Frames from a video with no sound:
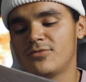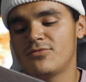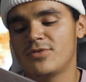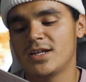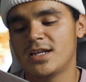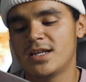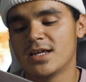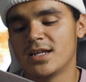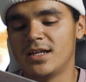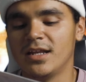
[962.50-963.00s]
we
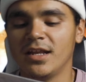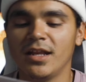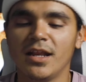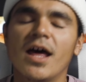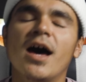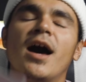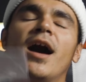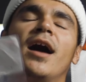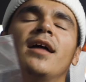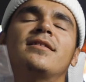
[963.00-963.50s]
did
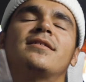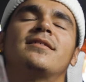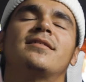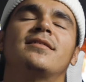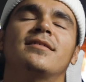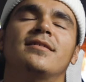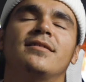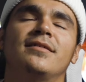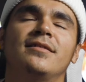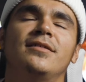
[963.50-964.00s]
not
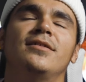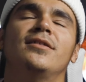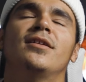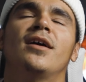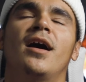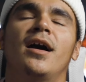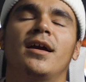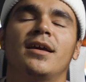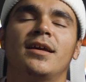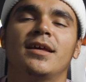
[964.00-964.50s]

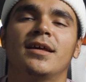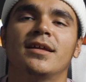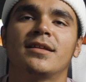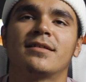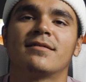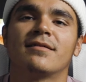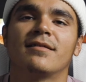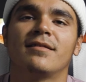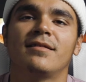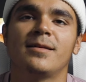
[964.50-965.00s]
get
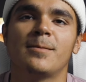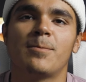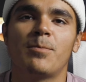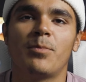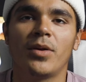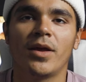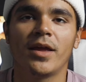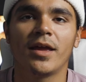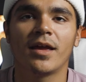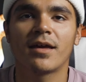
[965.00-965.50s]
the
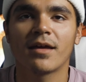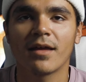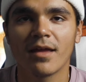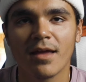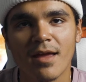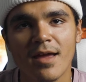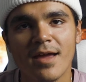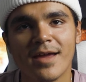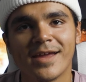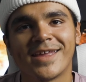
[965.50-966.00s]
pink
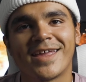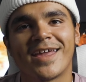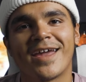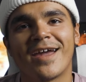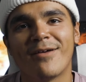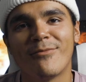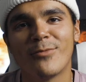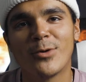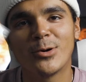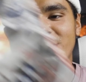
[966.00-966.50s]

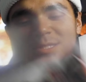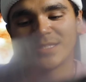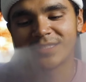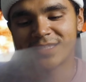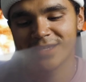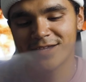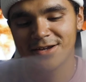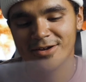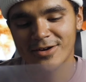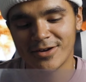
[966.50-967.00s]
camo
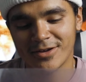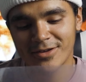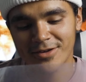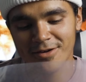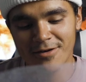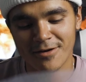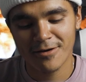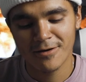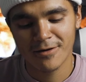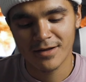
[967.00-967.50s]
sticker,
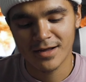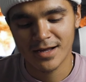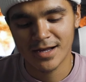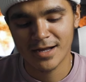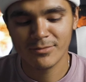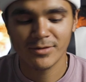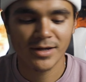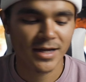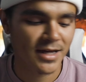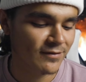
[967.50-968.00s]
y'all. I'm
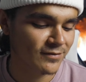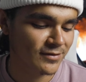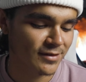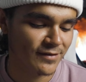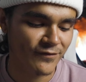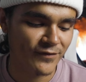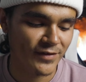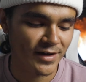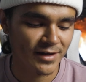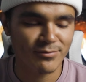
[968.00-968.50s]
gonna have to
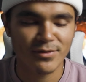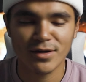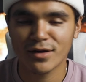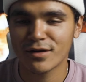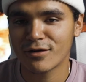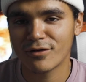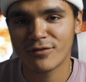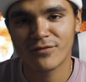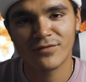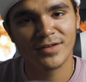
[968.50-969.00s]
fight my
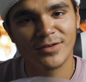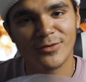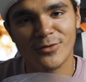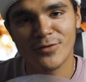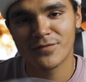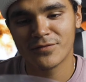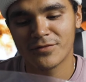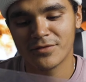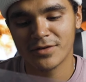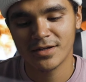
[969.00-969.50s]
girlfriend
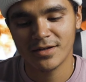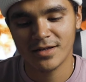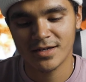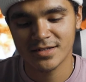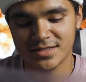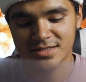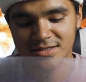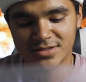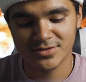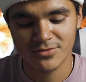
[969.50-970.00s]
over it, I
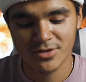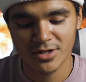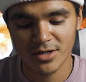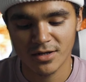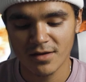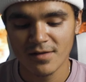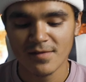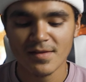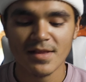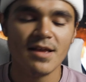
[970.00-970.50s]
swear.
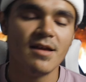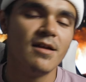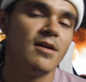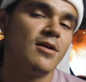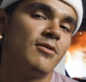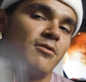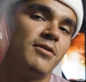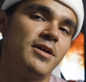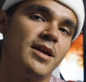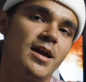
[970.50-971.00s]

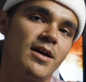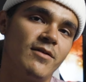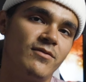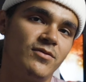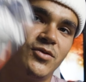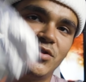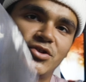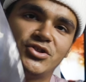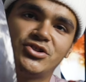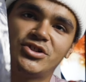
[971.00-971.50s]
We have
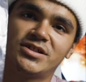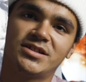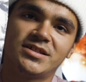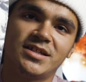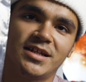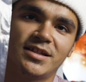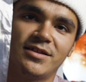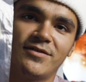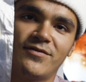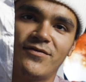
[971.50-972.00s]
just like the